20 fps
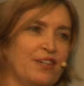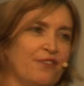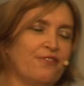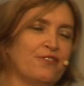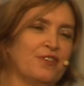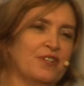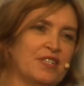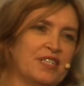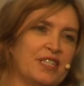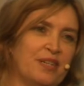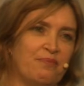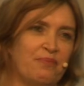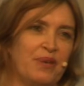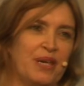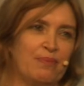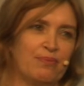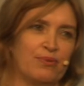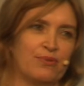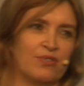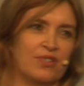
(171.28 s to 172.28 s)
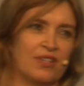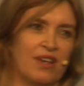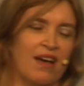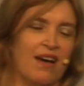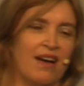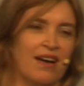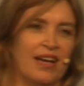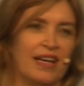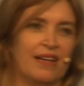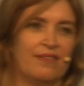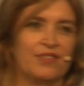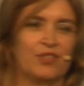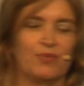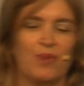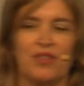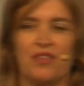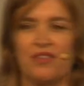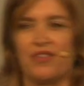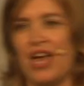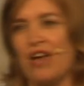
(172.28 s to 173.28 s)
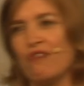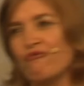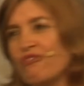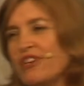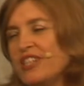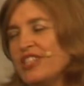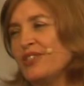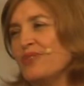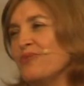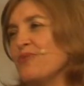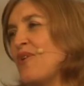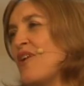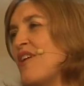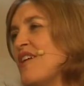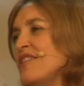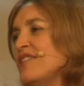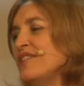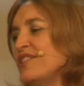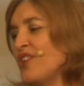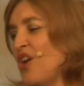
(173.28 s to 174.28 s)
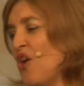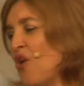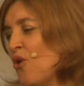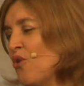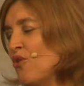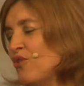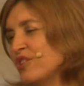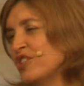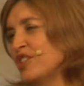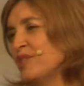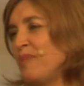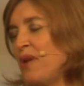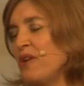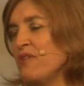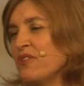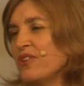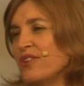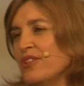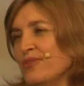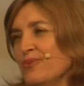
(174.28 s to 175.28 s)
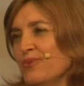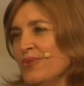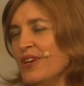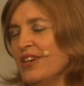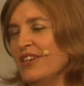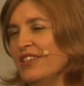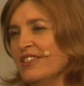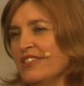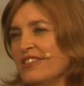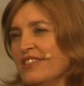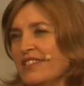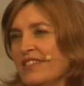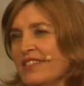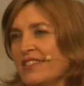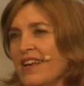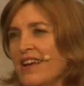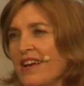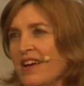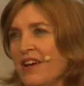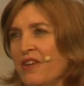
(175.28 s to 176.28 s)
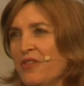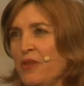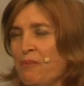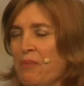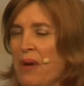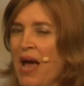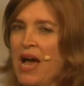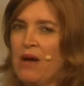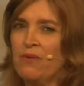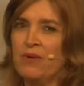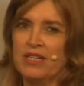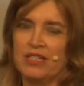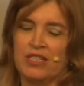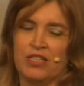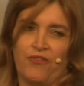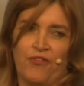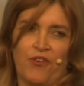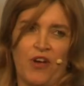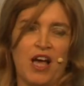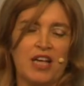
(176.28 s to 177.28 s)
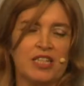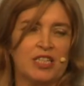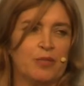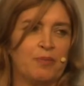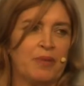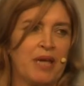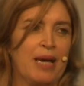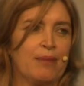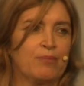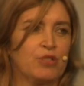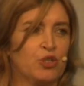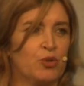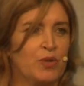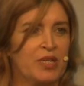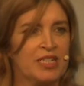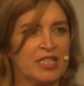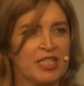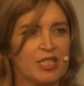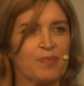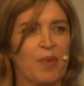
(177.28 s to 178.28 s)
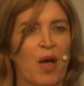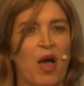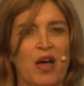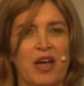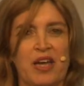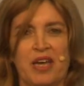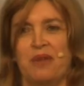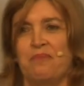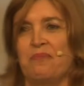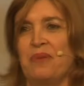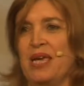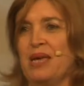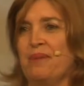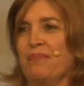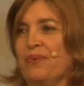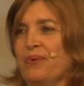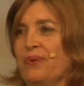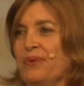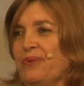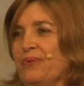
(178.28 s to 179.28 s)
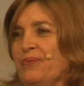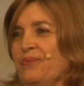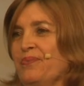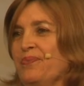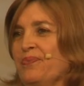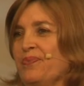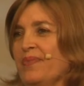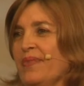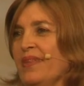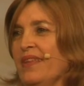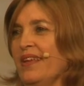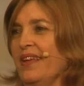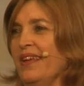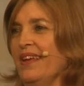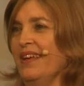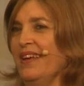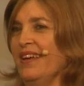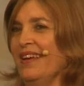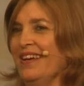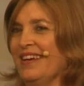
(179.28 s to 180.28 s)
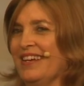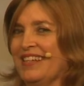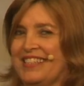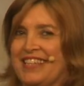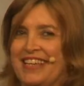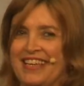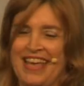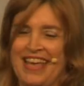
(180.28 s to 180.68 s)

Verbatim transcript: difference in people's lives, whether they're written words or spoken words. The power for us to be able to inspire people to